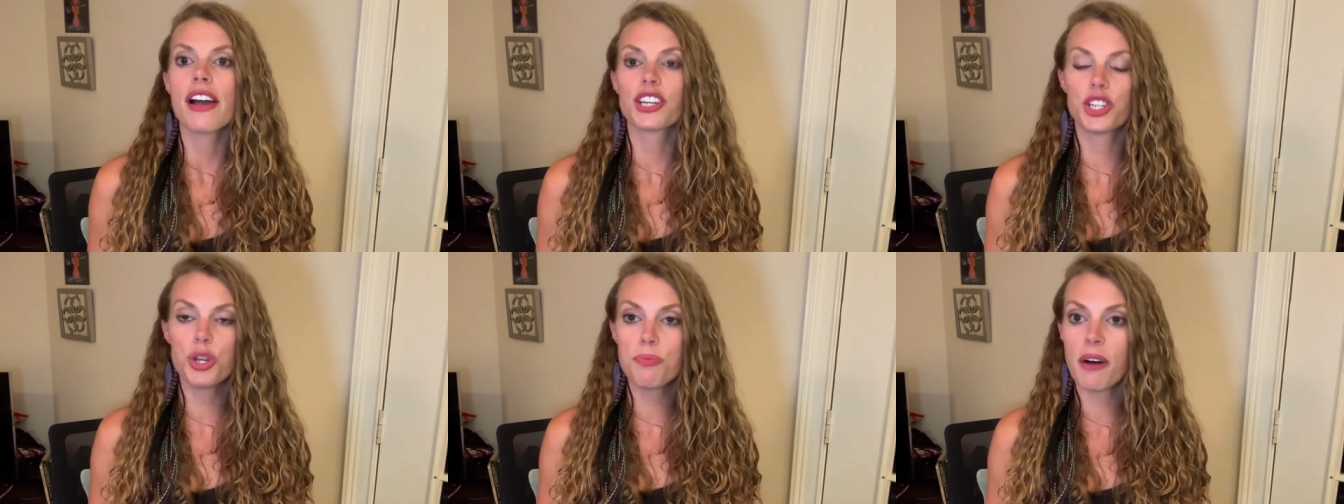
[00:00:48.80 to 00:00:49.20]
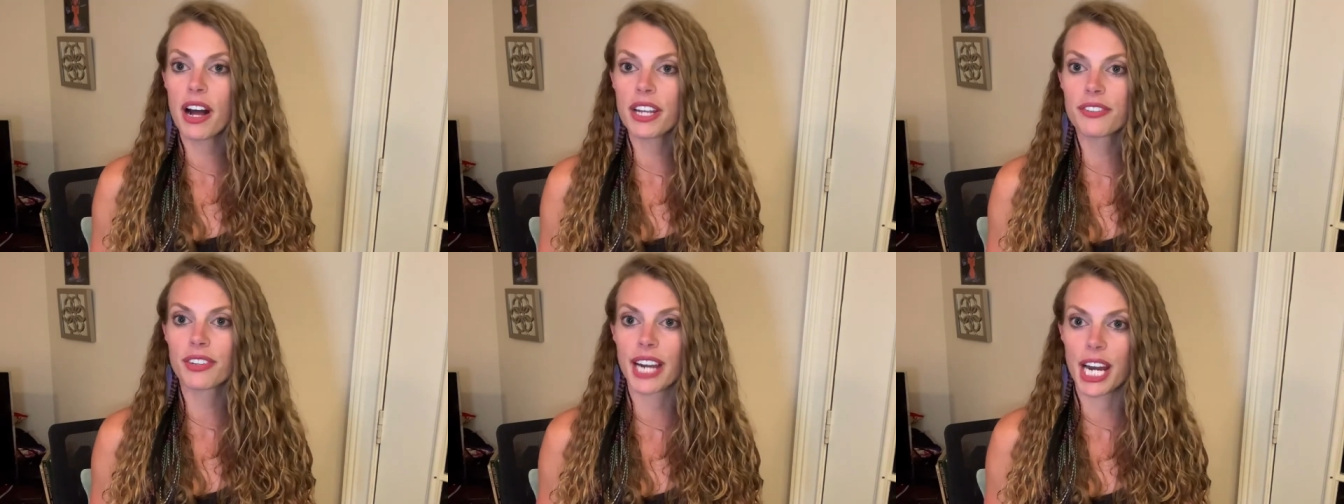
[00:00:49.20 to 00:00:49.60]

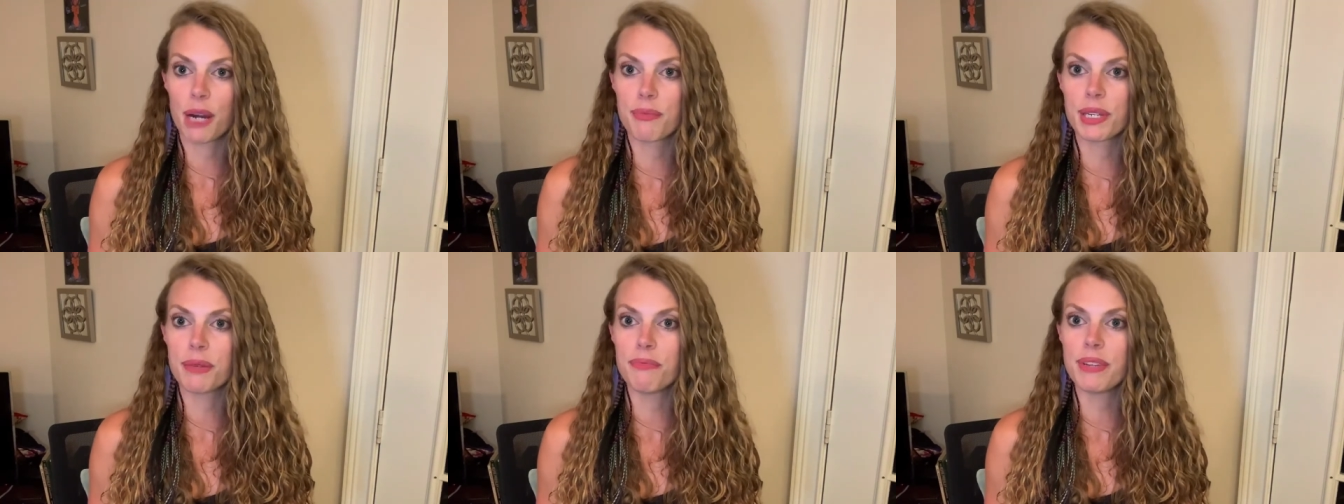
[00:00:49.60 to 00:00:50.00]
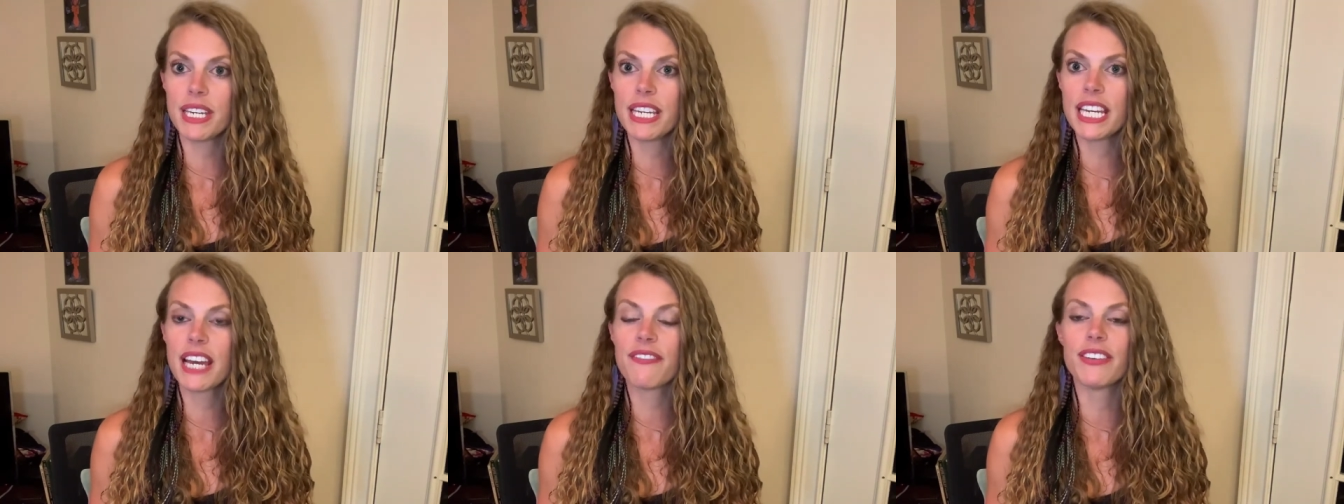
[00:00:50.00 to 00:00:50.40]
coupons for
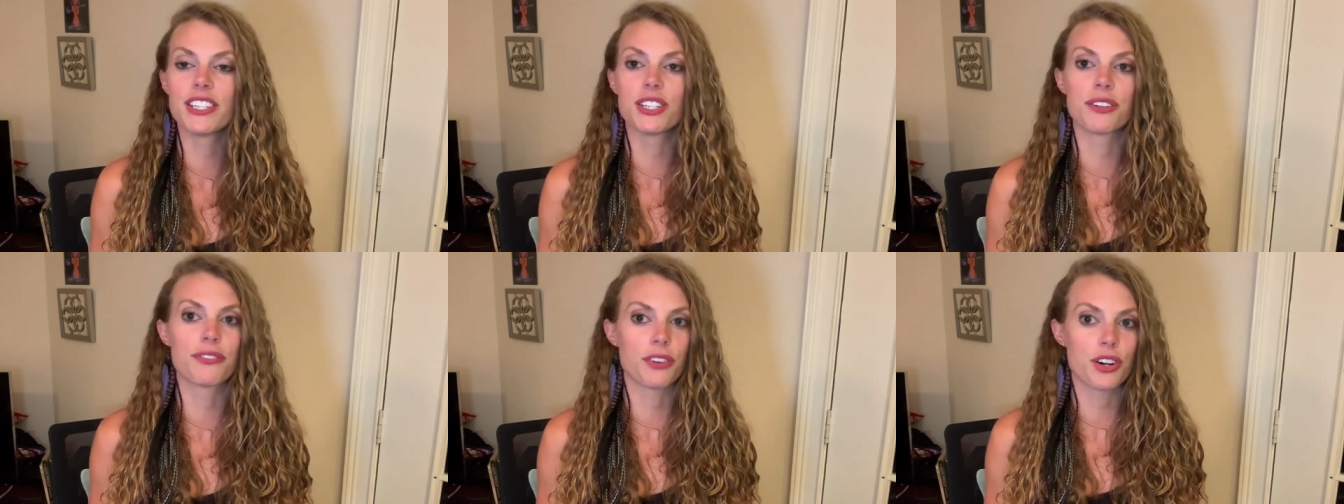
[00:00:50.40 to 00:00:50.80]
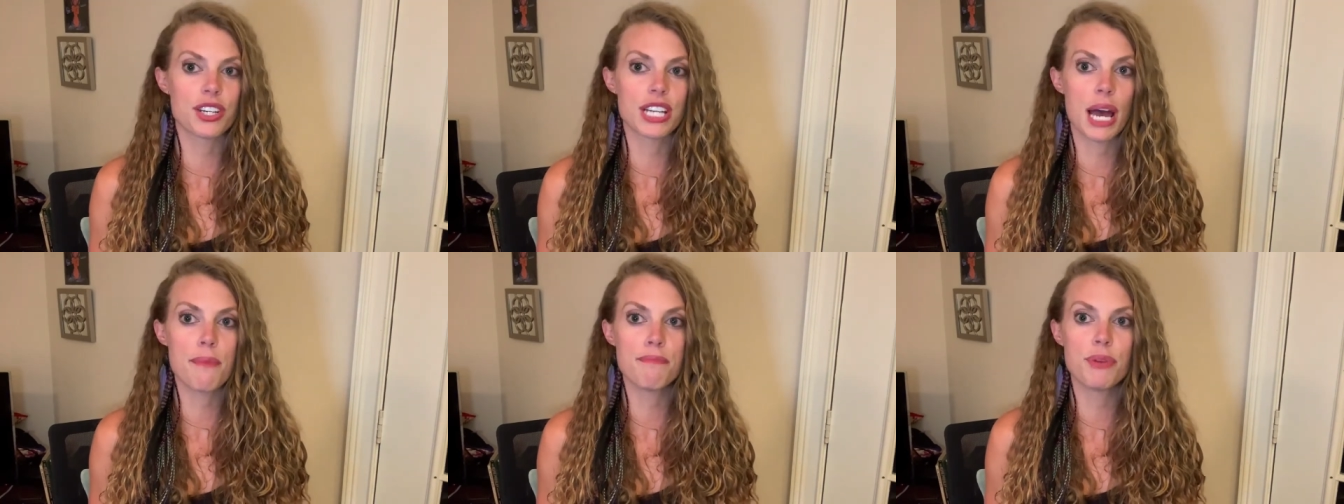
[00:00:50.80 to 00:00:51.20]
Airbnb if it's your
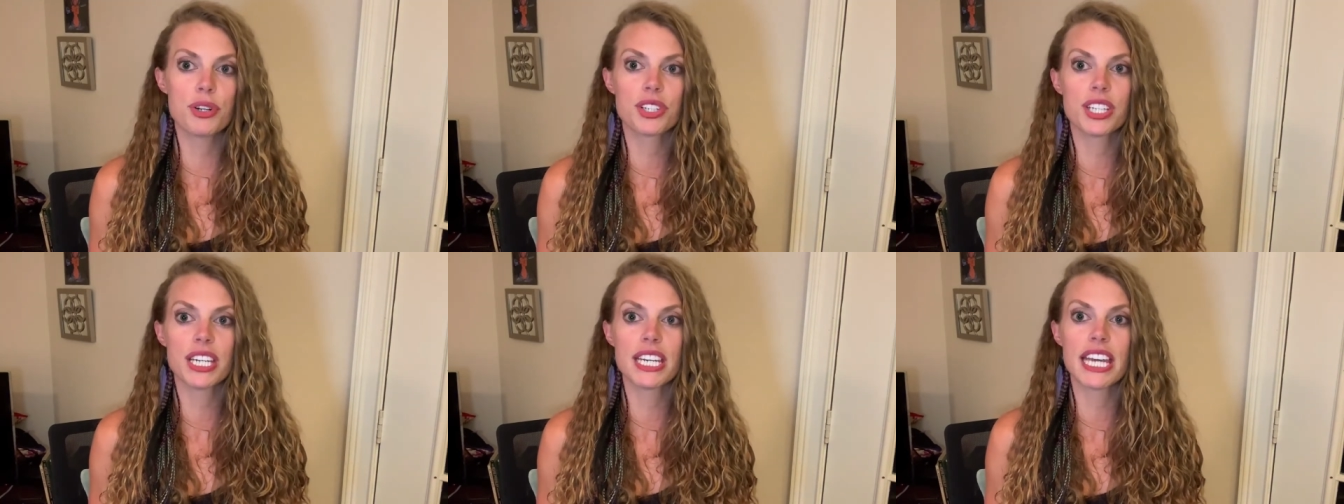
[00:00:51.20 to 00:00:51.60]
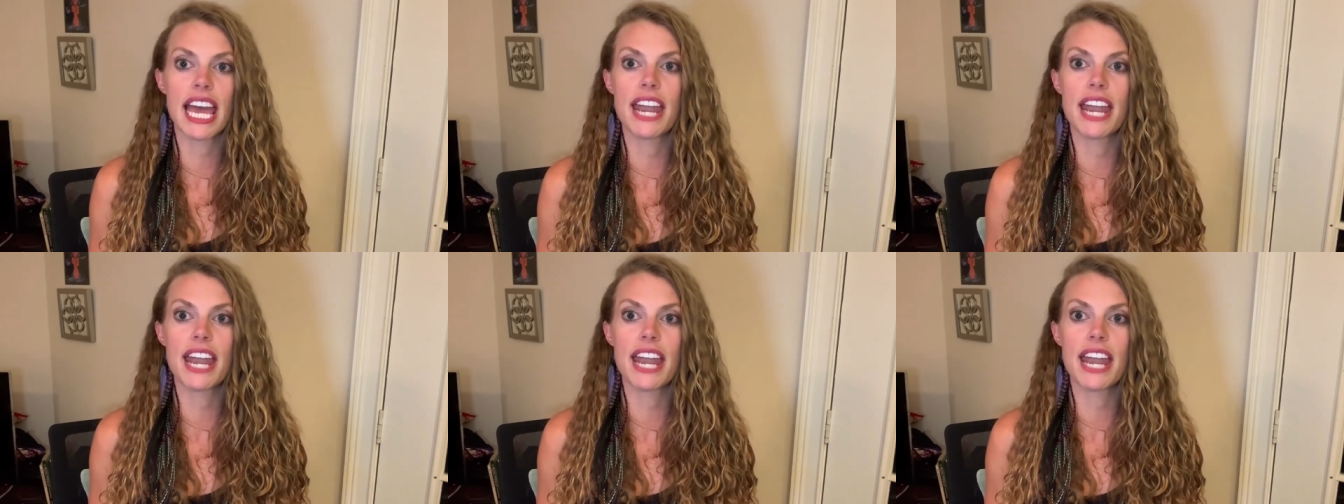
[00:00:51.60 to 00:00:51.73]
first time booking,